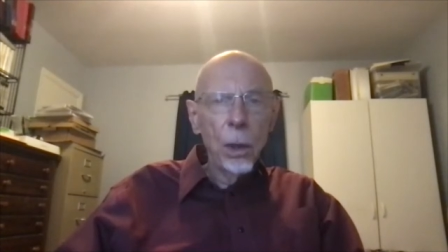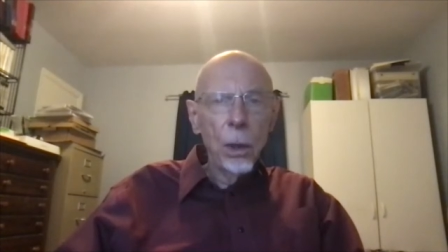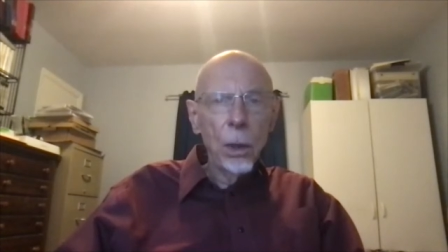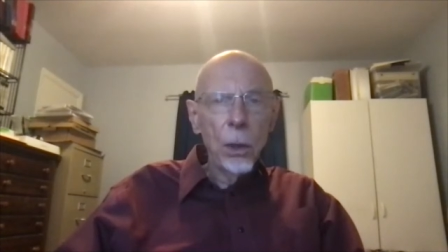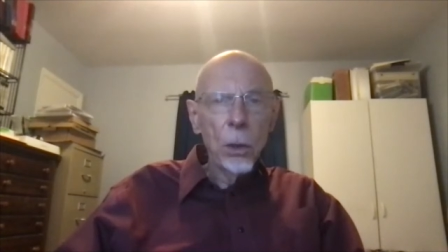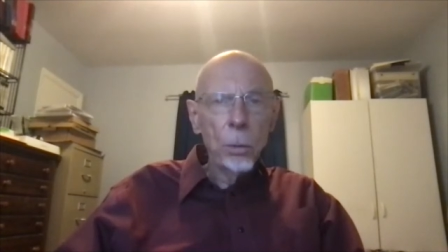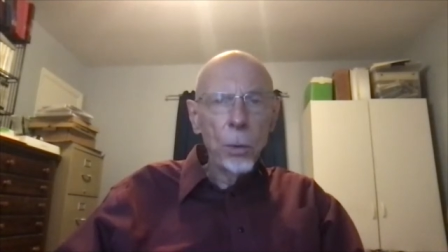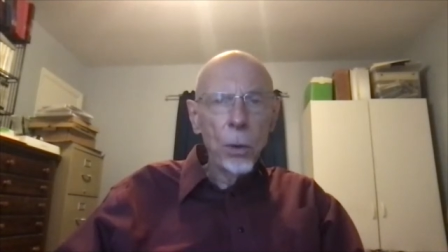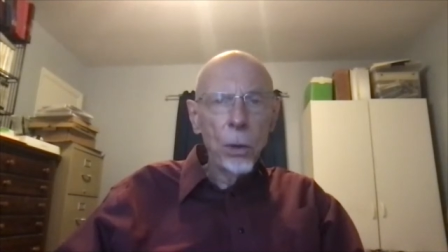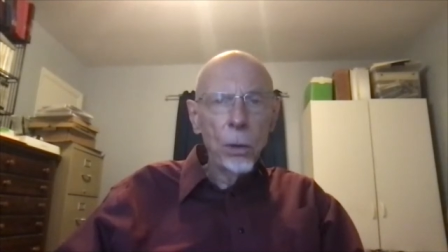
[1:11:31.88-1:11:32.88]
It's a
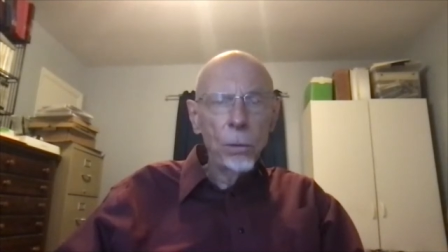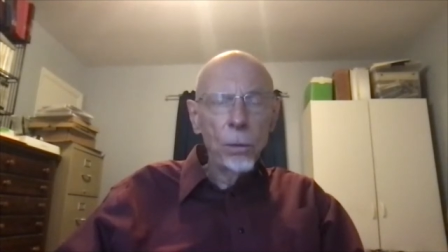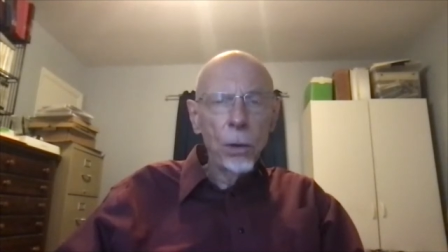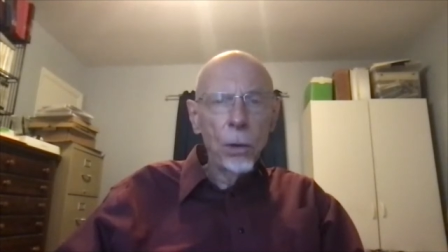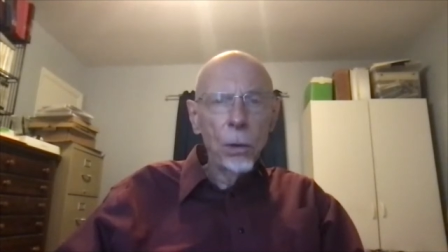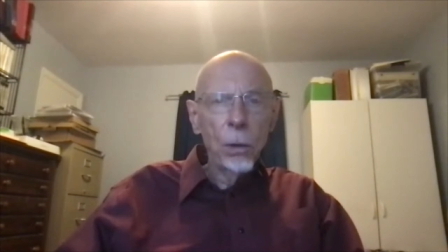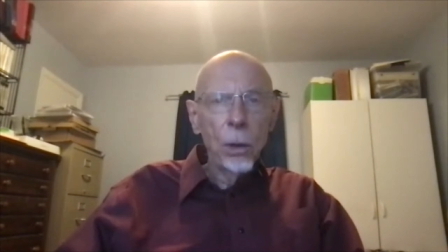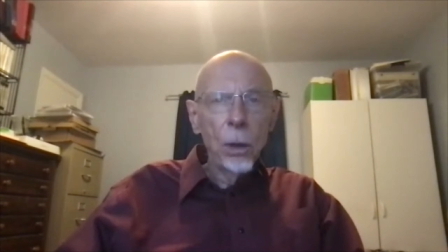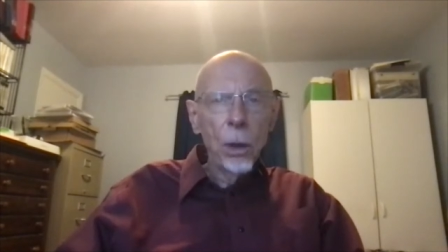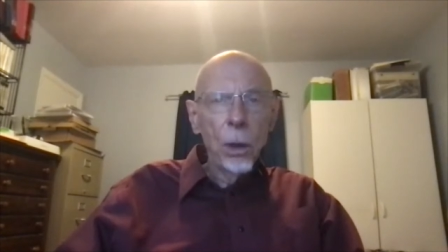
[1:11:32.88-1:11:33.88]
part of our
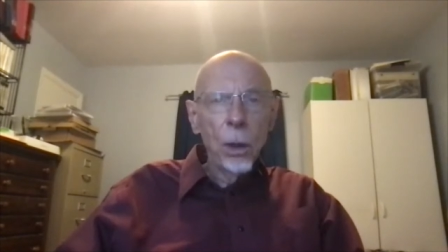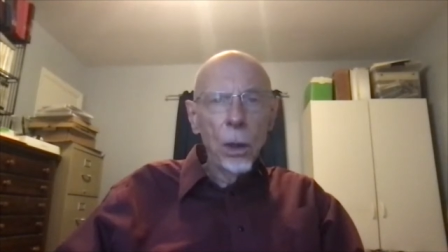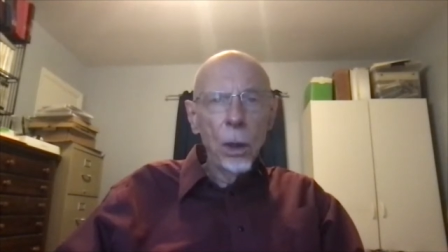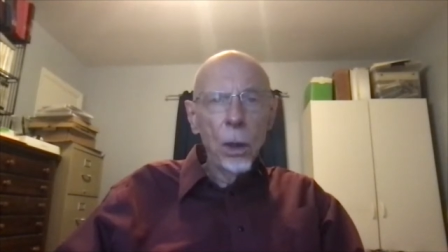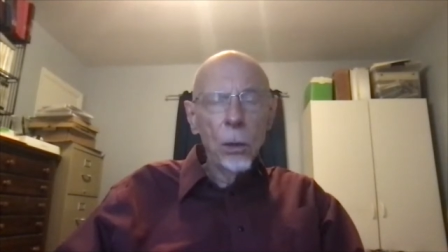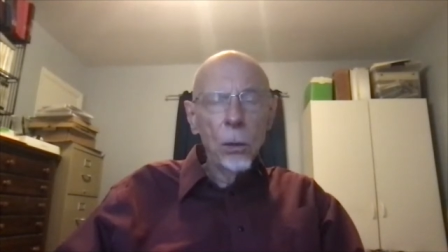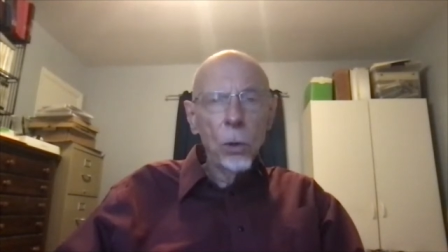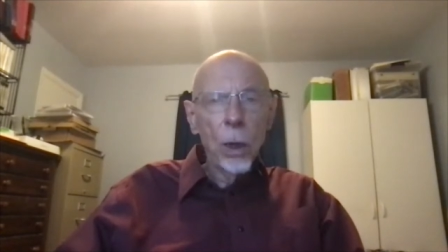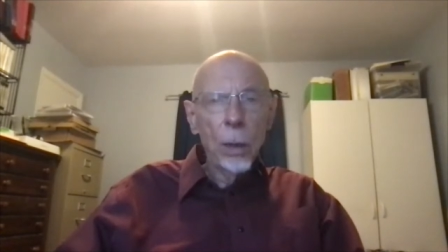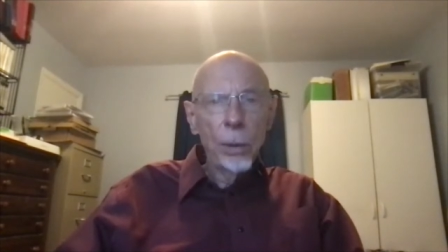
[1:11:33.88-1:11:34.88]

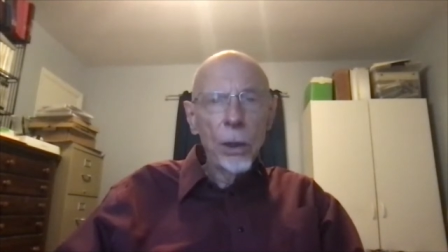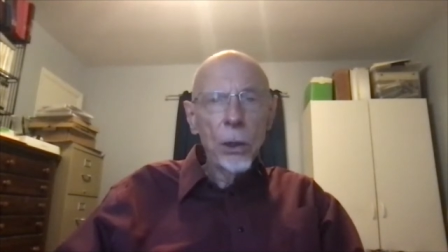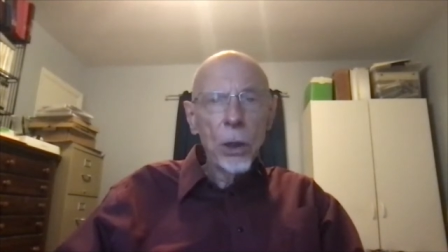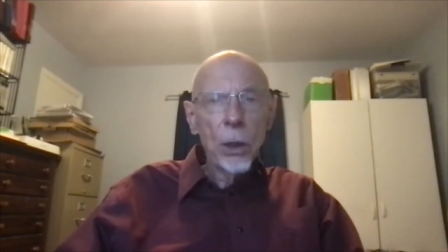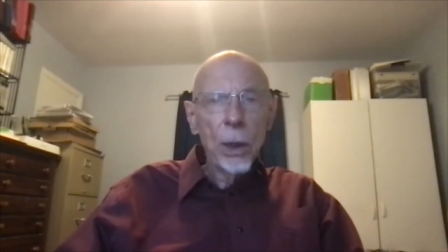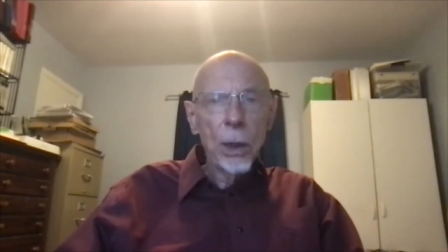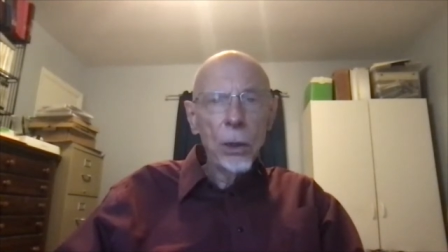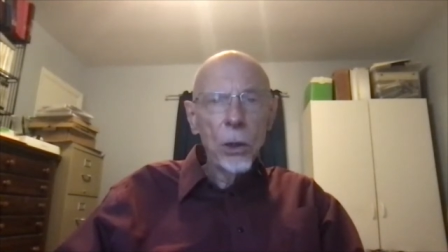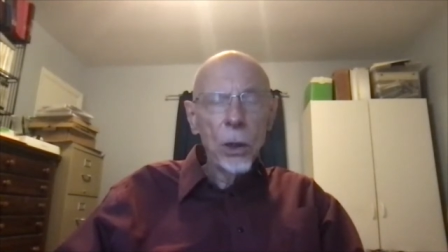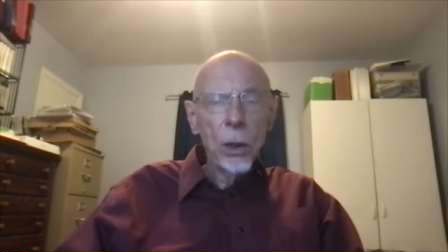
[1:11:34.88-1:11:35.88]
tribalistic
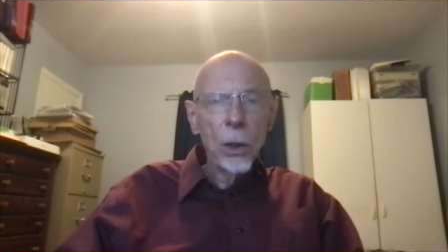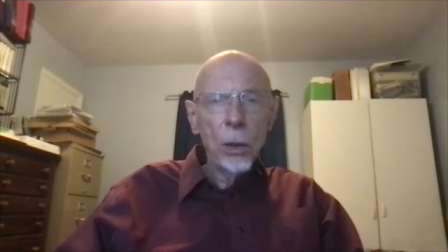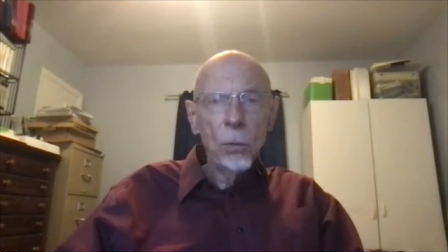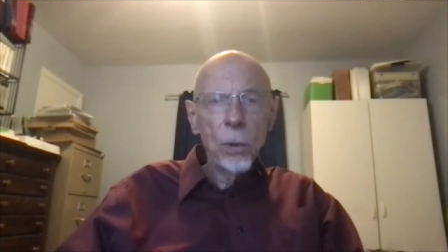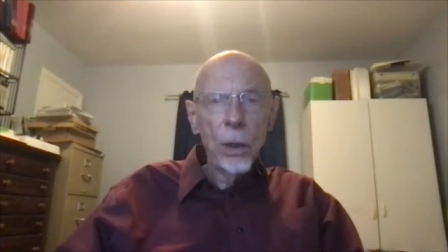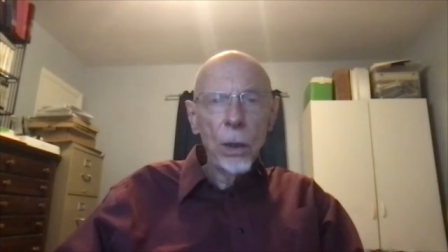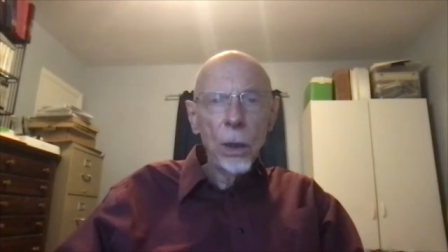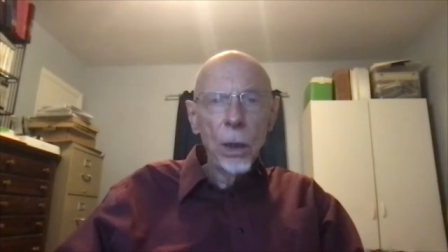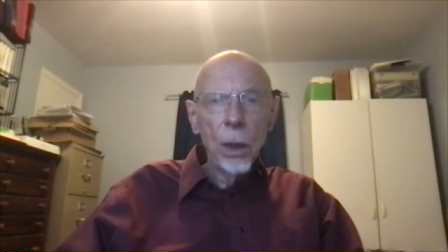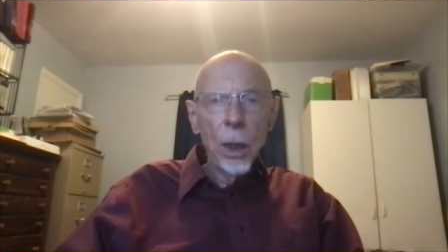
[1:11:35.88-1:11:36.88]
tendency that we
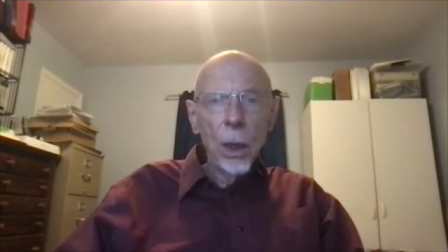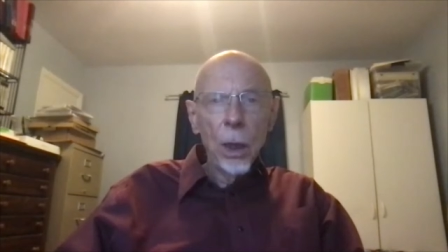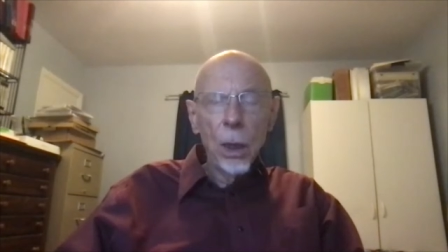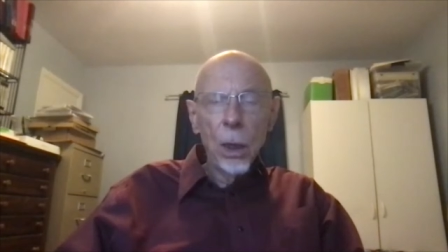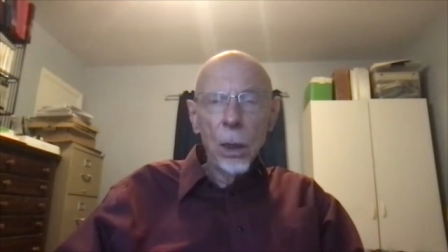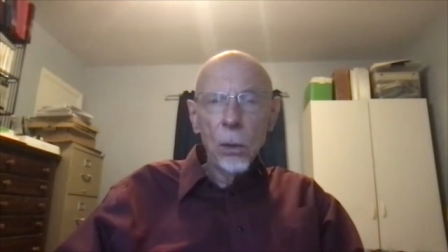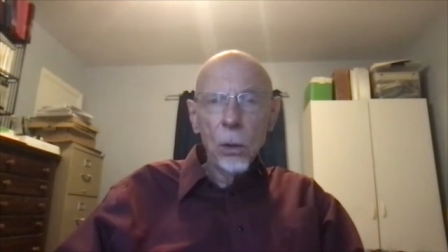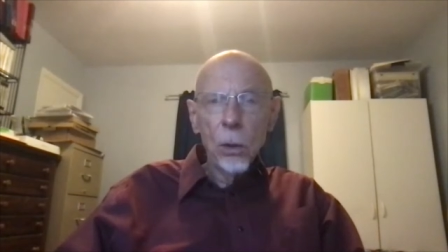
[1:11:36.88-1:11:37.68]
uh,